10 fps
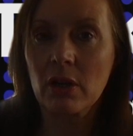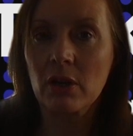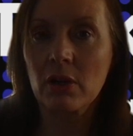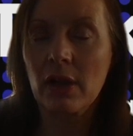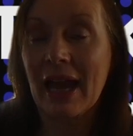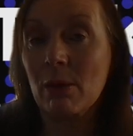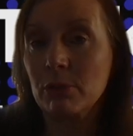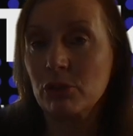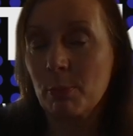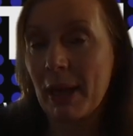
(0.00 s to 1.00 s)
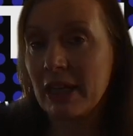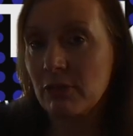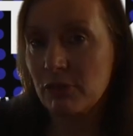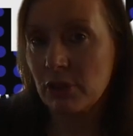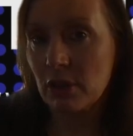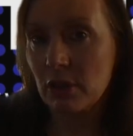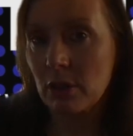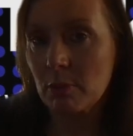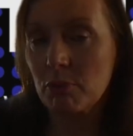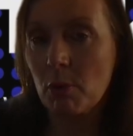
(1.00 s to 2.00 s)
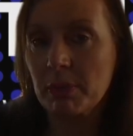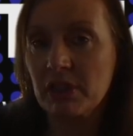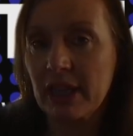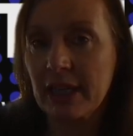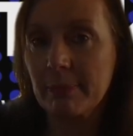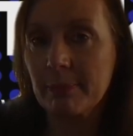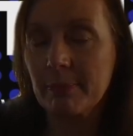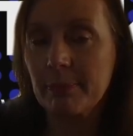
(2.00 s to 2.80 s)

are how much you paid for the property.